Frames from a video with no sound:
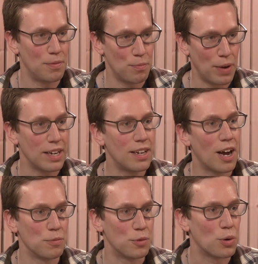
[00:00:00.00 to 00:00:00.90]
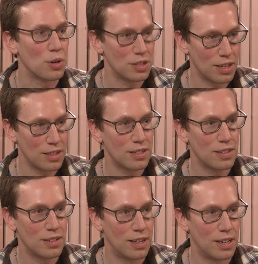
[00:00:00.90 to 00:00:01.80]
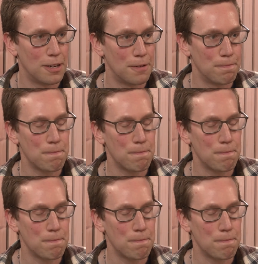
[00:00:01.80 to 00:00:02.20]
might come towards us? Um,